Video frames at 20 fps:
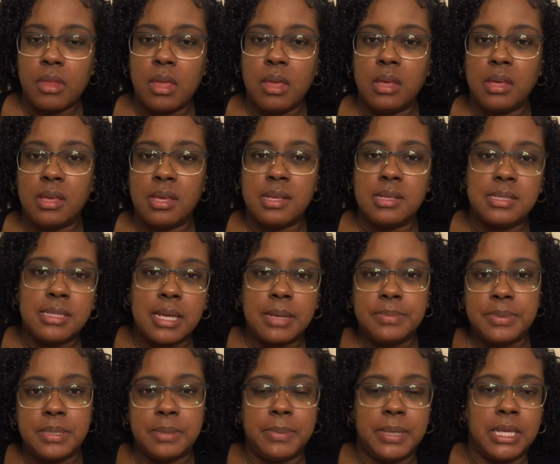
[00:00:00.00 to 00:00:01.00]
and kiss
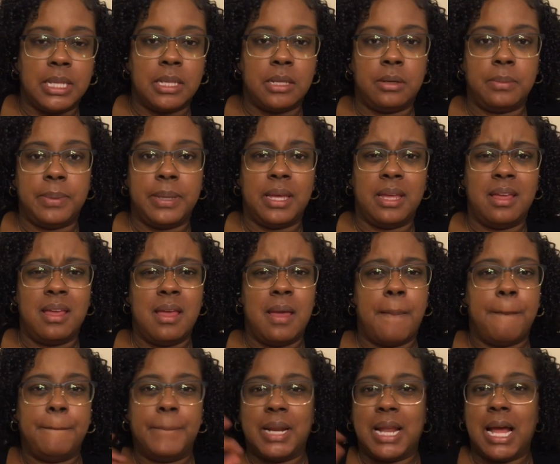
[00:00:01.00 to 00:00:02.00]
up to me a little bit,
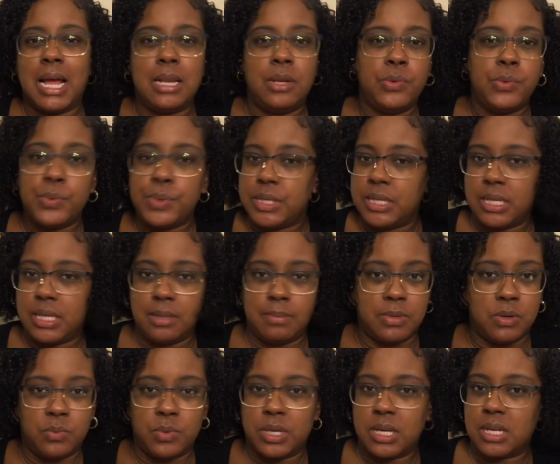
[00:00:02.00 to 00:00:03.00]
but I knew a
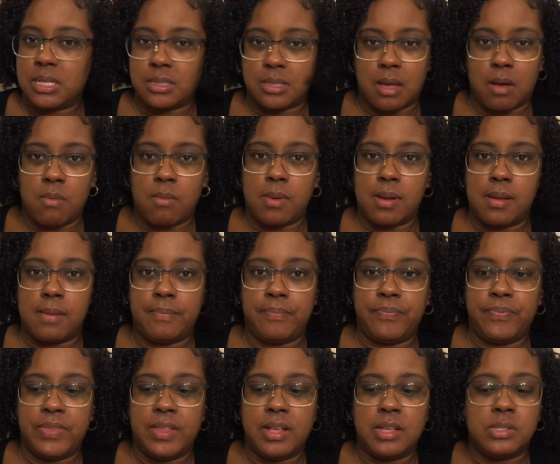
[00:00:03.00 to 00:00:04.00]
demon when I saw one.
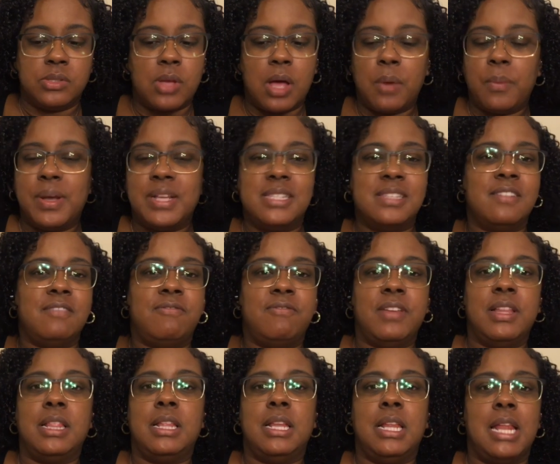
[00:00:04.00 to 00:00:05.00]
So I wasn't
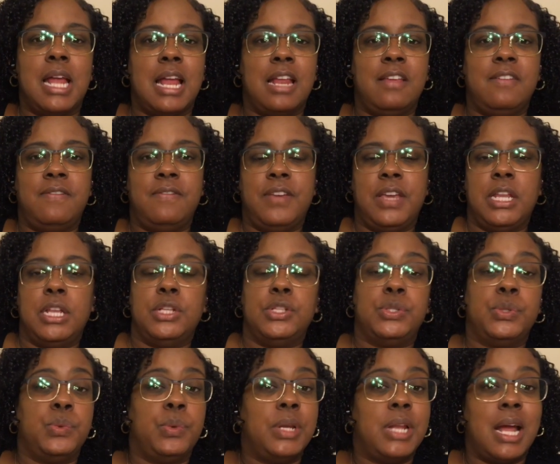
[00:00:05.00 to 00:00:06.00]
feeling it. I didn't feed
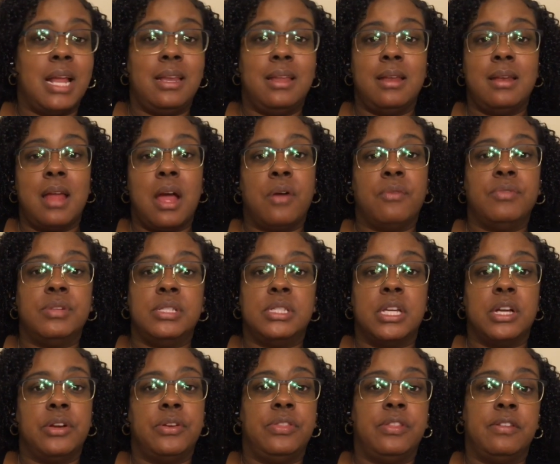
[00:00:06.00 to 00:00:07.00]
into it. I did not
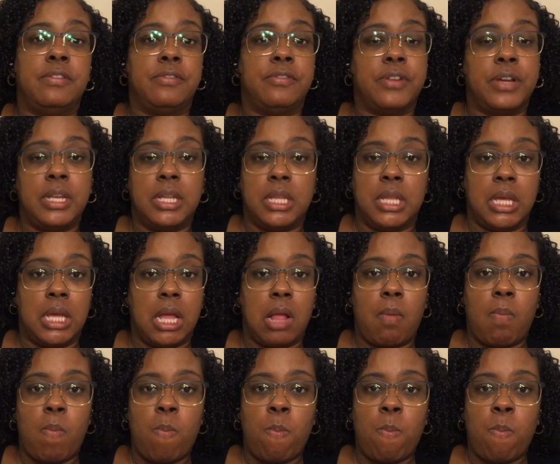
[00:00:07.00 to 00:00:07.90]
return the friendly.